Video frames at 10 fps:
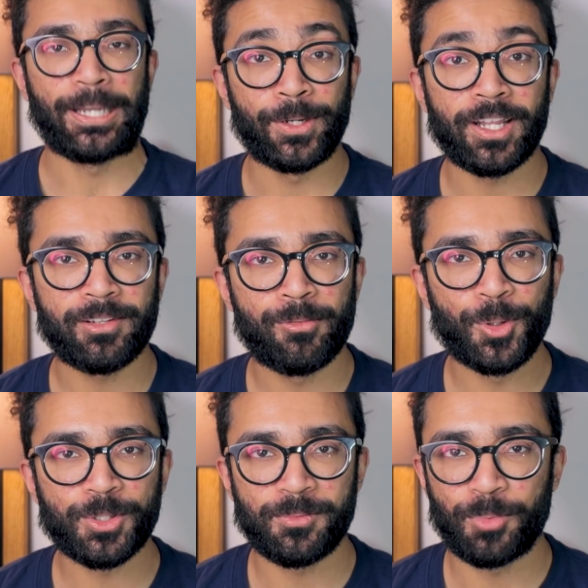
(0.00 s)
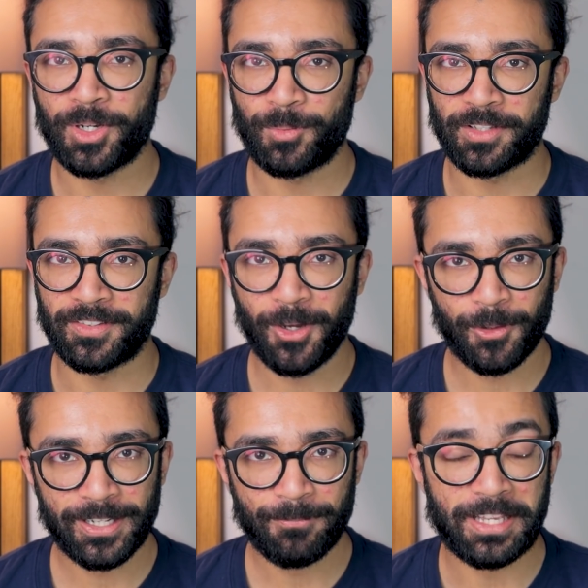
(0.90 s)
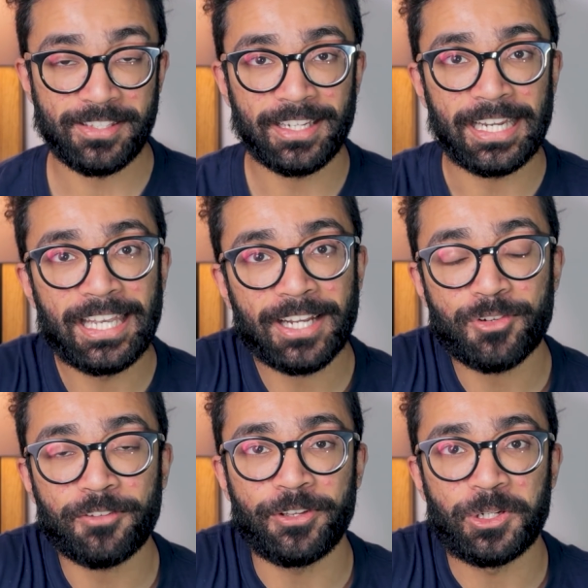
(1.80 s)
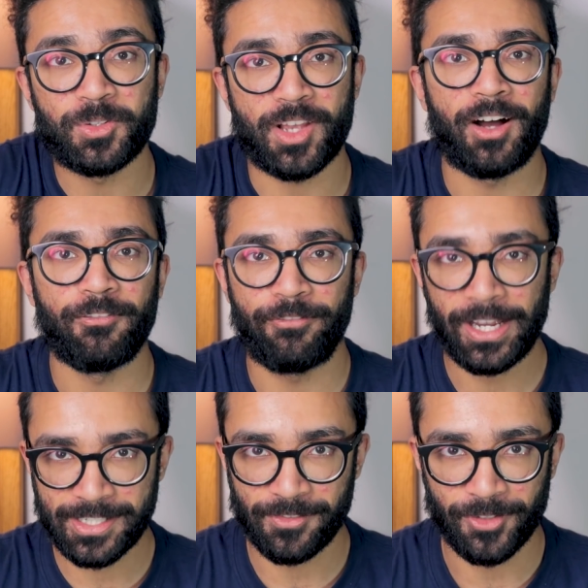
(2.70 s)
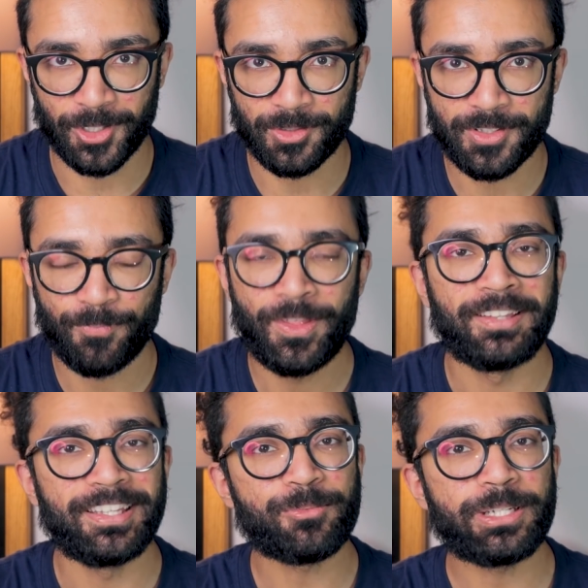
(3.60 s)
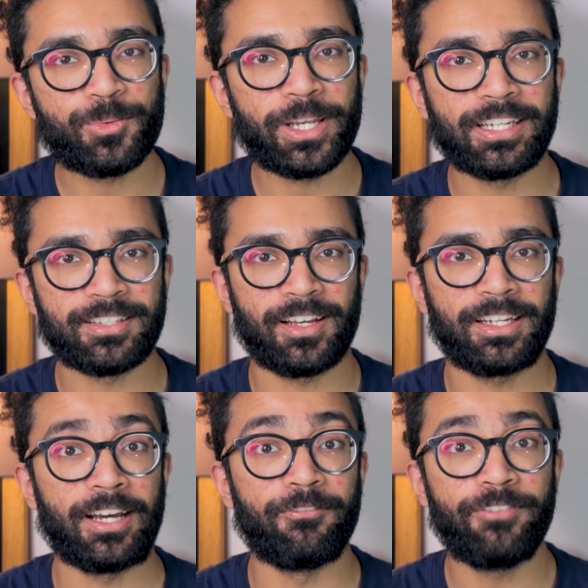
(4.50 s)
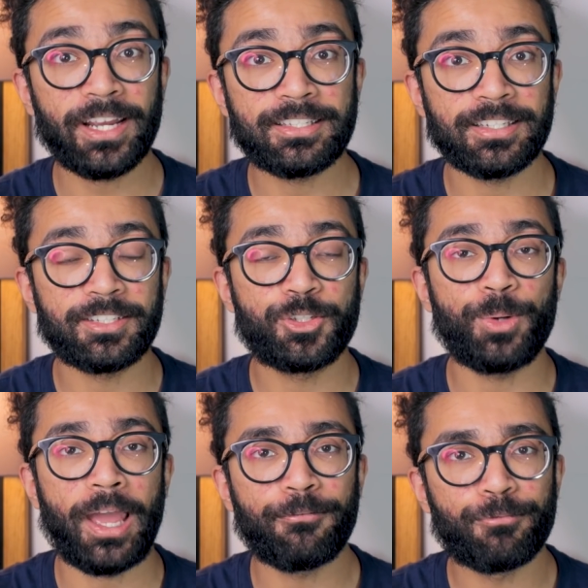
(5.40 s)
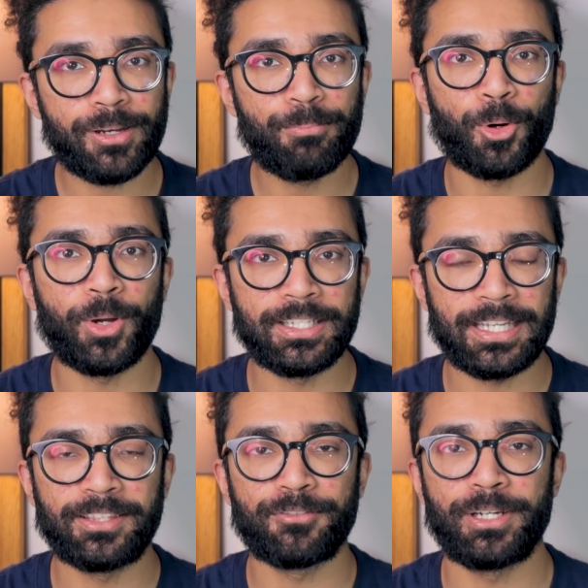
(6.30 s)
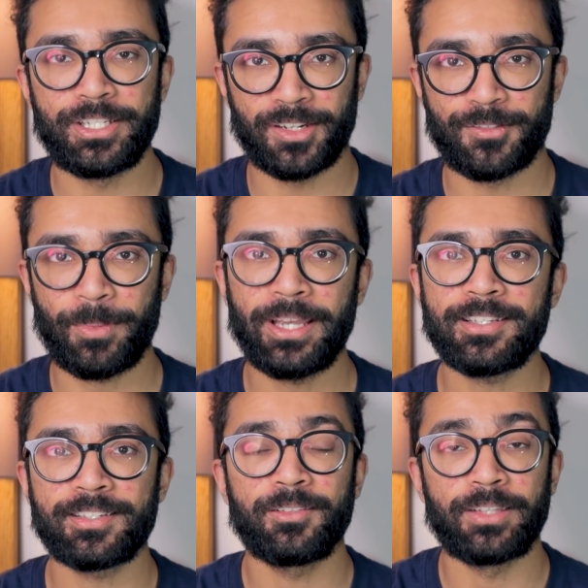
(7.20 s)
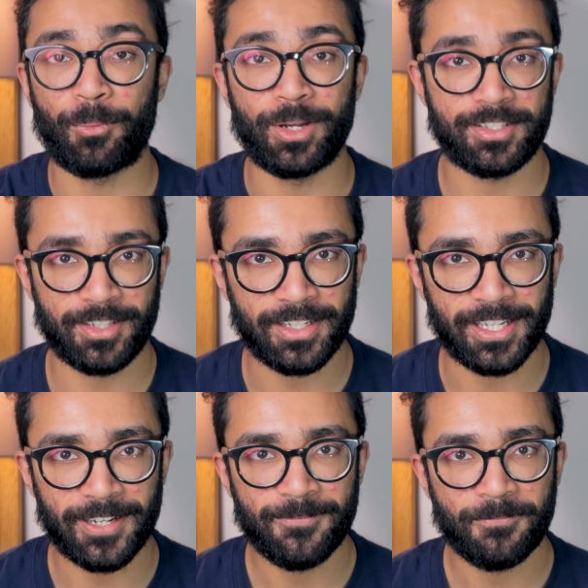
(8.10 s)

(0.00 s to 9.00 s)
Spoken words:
Now, another important point worth knowing is that electric fields are vector fields. This means we can assign a vector to every point in the region of space that we're studying.